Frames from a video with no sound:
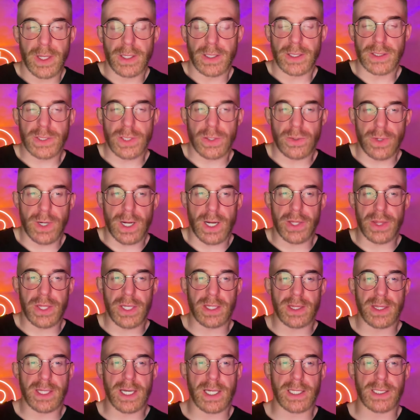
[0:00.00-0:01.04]
So I
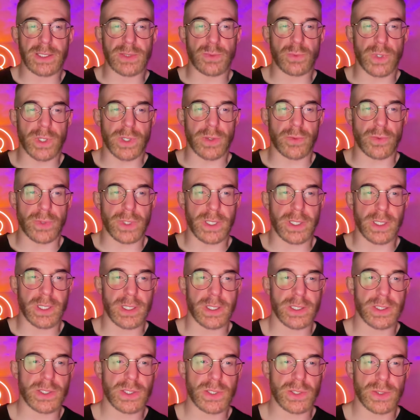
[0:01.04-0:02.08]
think that is where we
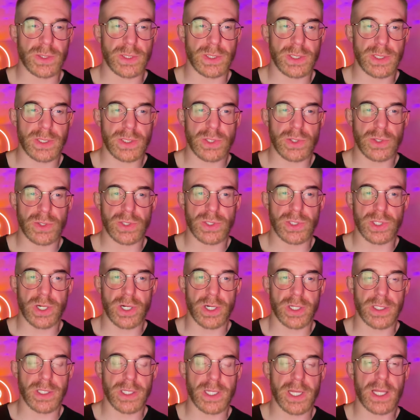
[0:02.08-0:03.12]
uh, should should
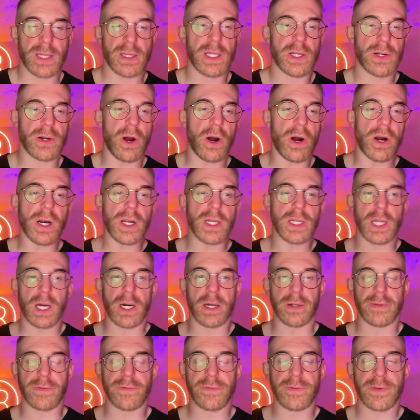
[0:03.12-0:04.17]
start. And there are a
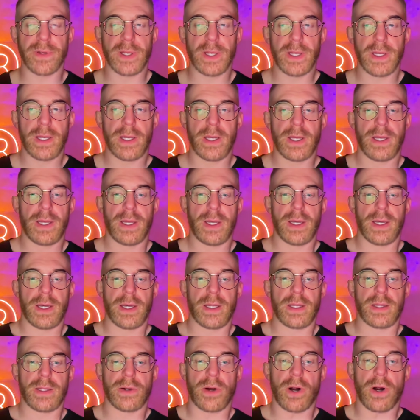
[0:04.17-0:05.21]
lot of
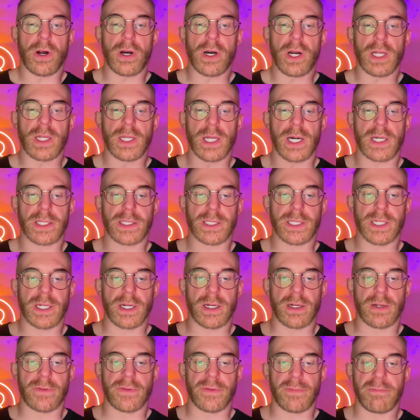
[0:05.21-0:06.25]
there are a lot
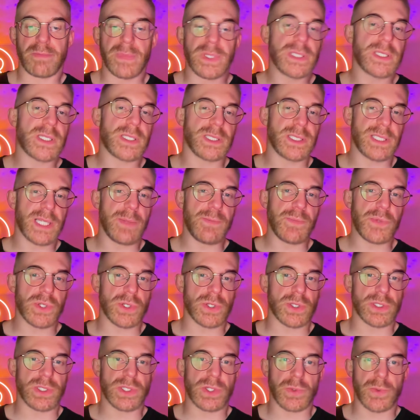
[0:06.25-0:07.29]
of
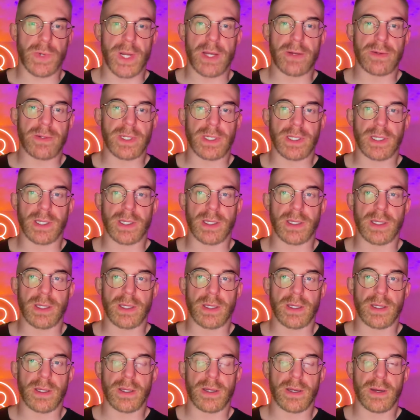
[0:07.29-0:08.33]
misconceptions surrounding
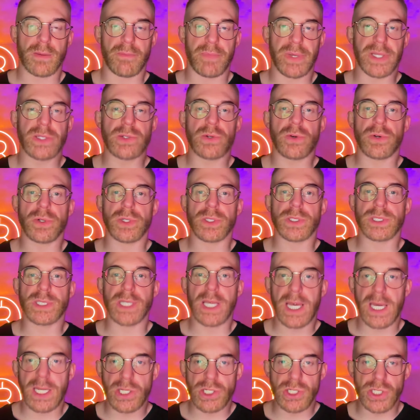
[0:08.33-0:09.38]
Bitcoin's
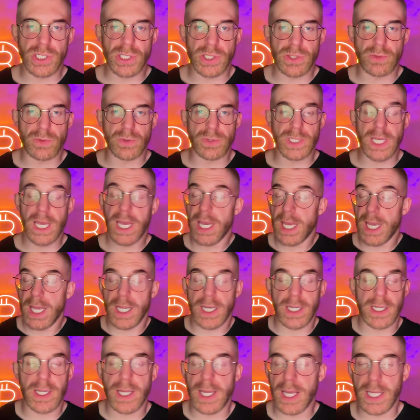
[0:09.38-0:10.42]
energy use
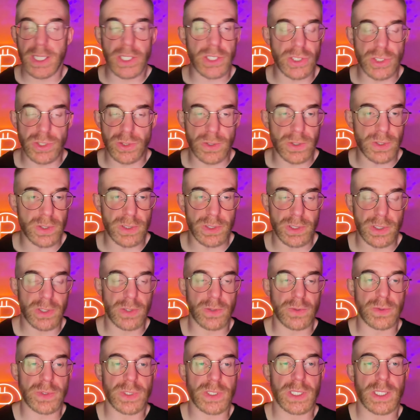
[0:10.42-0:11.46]
and energy
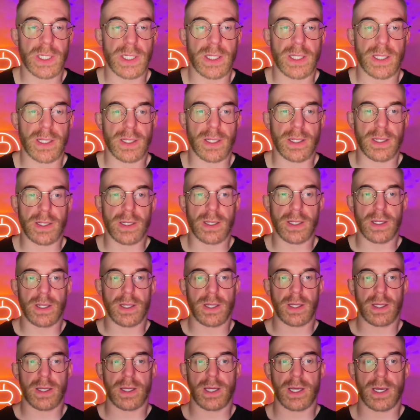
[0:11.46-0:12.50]
use in
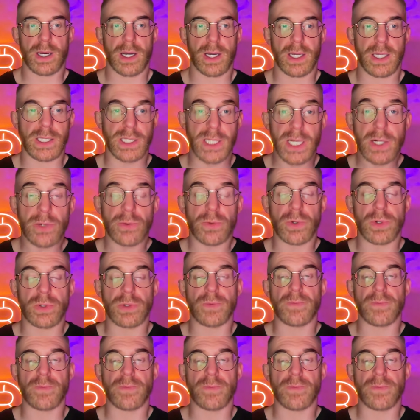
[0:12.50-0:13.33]
uh, in general.